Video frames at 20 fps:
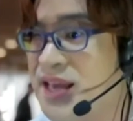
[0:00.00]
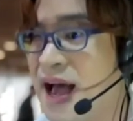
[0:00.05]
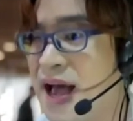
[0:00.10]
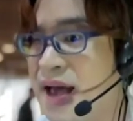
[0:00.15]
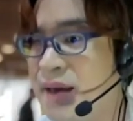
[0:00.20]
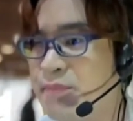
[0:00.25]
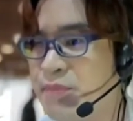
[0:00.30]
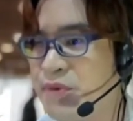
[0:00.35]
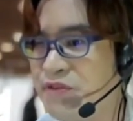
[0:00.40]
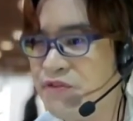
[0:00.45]

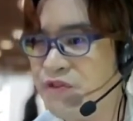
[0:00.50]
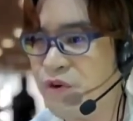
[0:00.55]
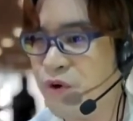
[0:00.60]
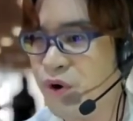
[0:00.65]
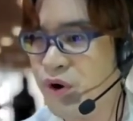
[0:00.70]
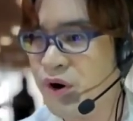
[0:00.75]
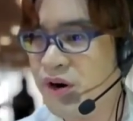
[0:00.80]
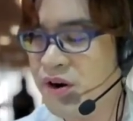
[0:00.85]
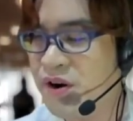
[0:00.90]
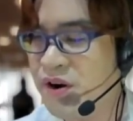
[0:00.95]
time
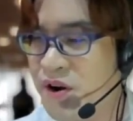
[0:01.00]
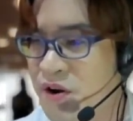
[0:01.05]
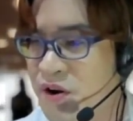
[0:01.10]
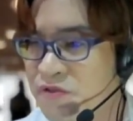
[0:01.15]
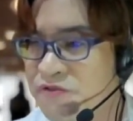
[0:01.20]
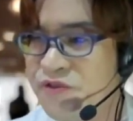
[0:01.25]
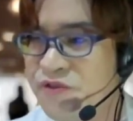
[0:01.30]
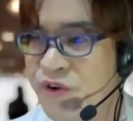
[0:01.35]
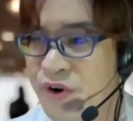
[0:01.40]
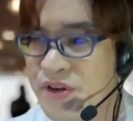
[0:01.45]
before
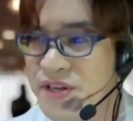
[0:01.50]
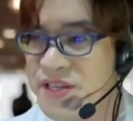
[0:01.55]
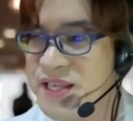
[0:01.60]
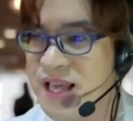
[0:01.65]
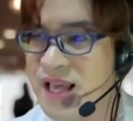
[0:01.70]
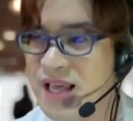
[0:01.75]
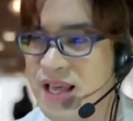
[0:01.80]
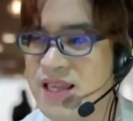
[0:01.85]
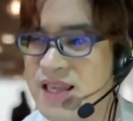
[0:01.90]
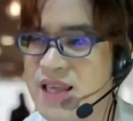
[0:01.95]

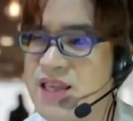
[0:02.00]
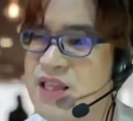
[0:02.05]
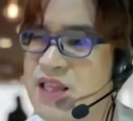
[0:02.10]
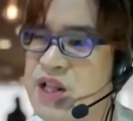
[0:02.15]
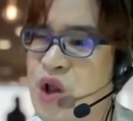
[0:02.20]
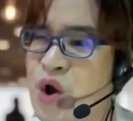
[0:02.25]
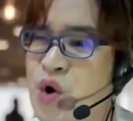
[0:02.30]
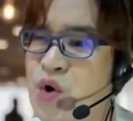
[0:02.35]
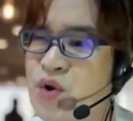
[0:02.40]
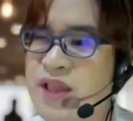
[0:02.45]
forces
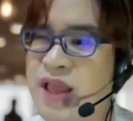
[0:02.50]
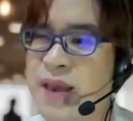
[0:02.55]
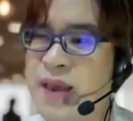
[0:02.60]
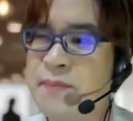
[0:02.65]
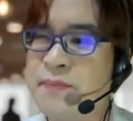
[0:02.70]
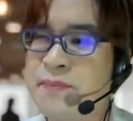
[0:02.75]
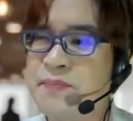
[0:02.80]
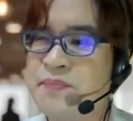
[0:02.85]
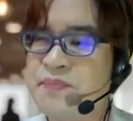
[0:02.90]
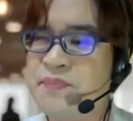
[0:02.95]
slow
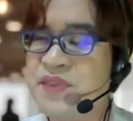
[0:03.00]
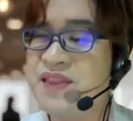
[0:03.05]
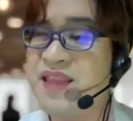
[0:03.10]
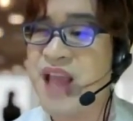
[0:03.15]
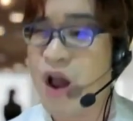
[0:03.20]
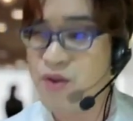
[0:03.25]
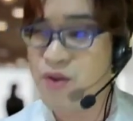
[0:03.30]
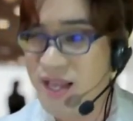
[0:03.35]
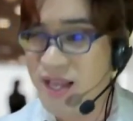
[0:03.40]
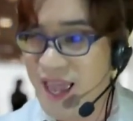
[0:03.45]
them
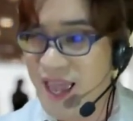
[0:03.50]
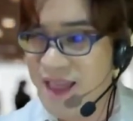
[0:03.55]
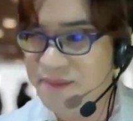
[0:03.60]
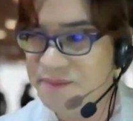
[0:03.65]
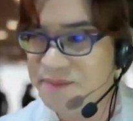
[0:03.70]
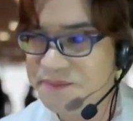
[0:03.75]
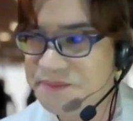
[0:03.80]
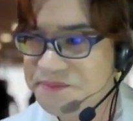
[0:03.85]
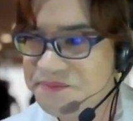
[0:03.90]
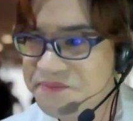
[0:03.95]
down
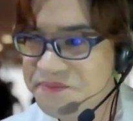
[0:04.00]
again.